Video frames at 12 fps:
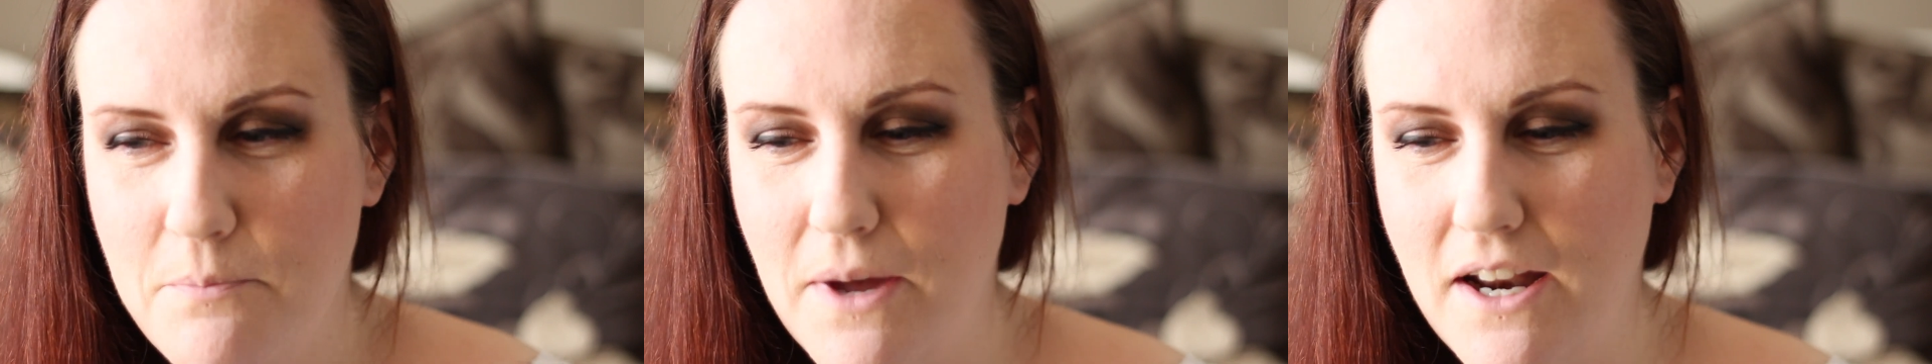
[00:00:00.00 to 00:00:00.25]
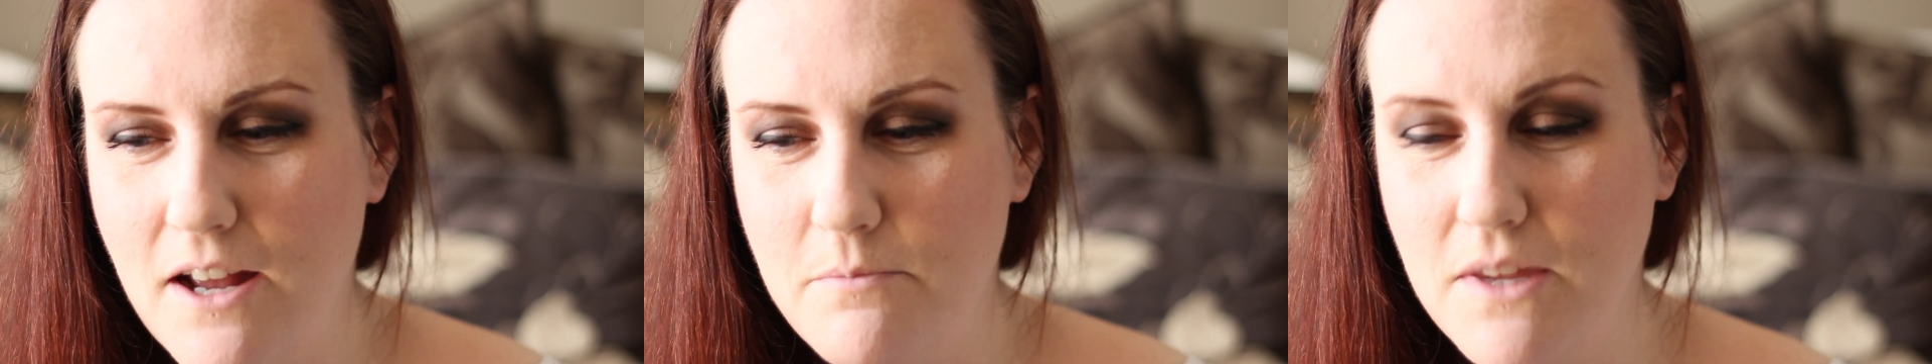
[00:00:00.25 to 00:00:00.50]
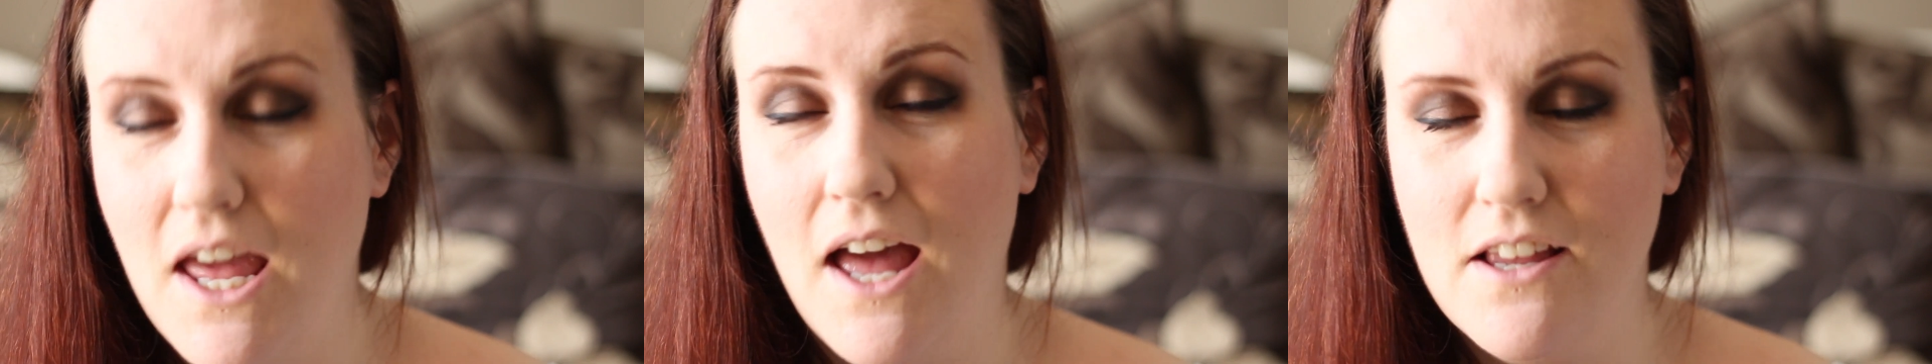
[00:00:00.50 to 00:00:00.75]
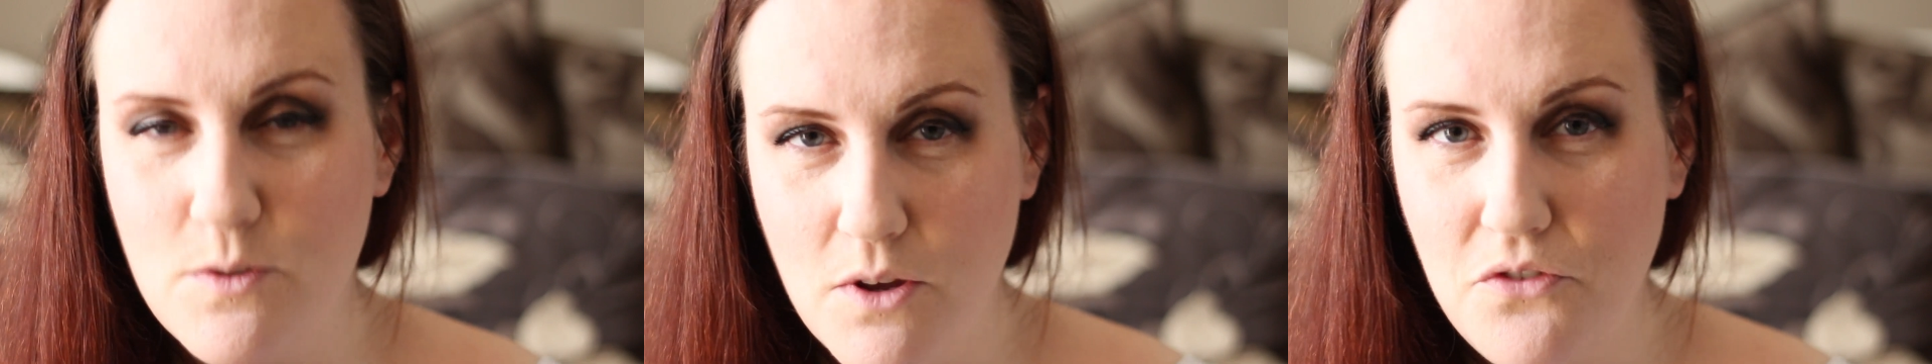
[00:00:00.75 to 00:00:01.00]
But
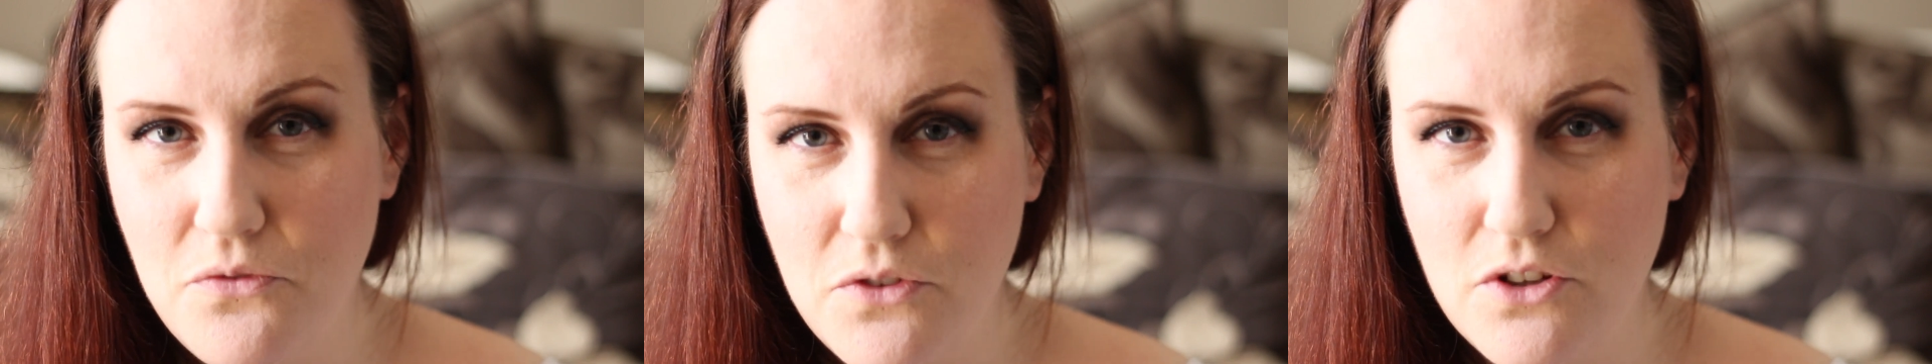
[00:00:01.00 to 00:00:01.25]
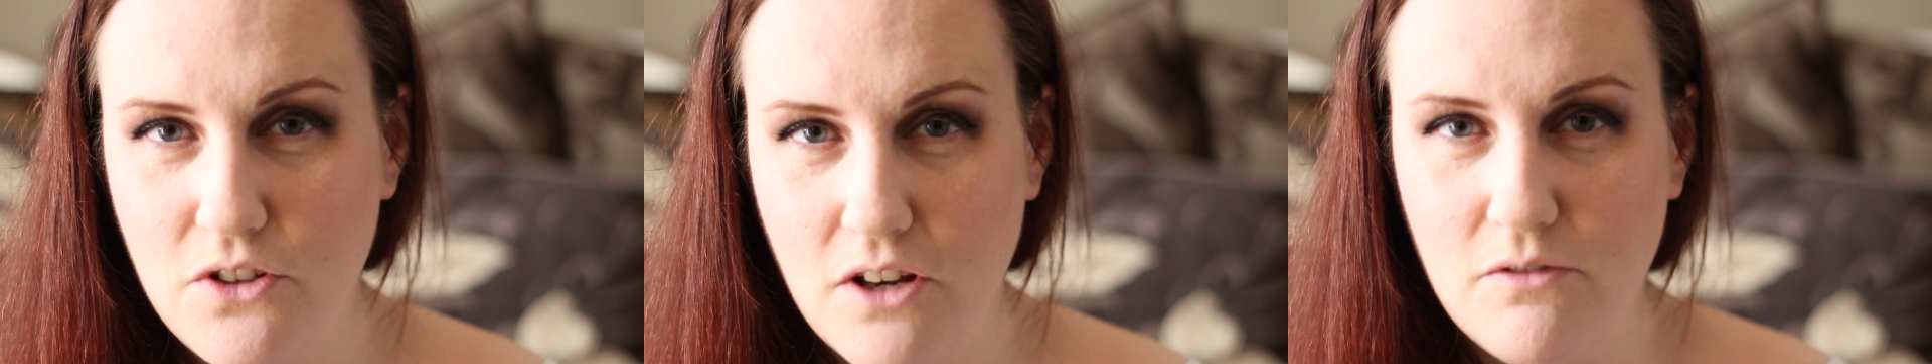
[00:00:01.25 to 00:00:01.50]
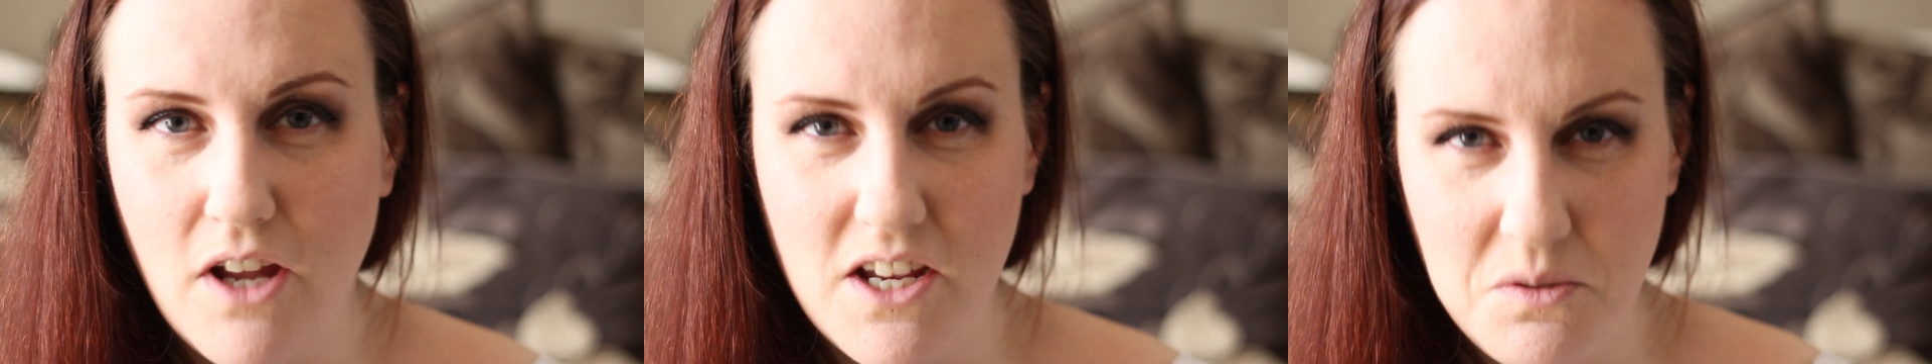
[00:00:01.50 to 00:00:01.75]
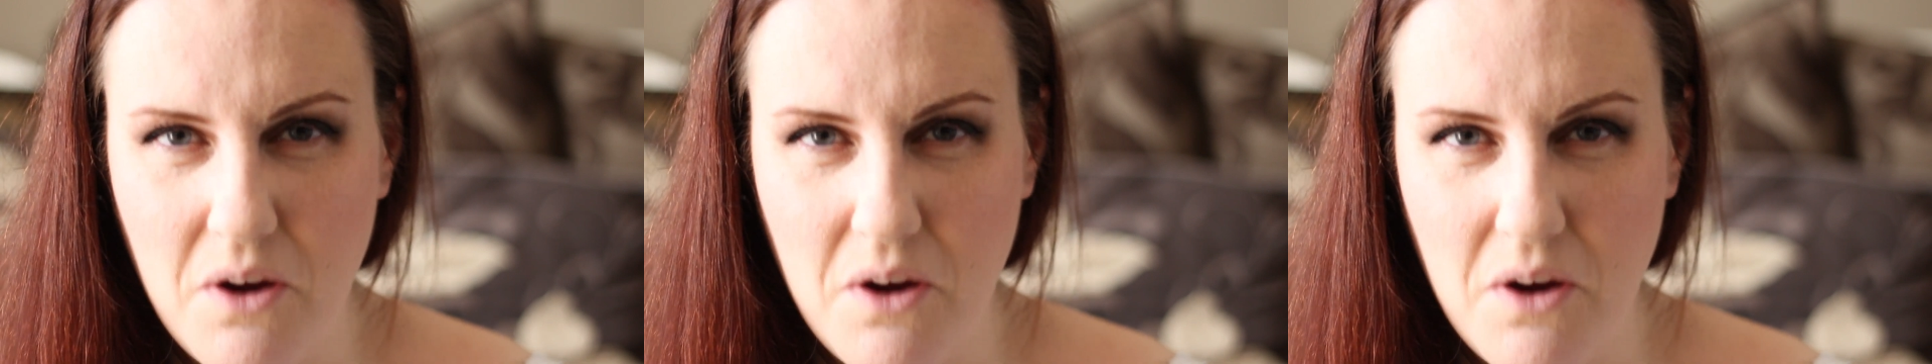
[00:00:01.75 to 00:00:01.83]
yeah, so if you don't like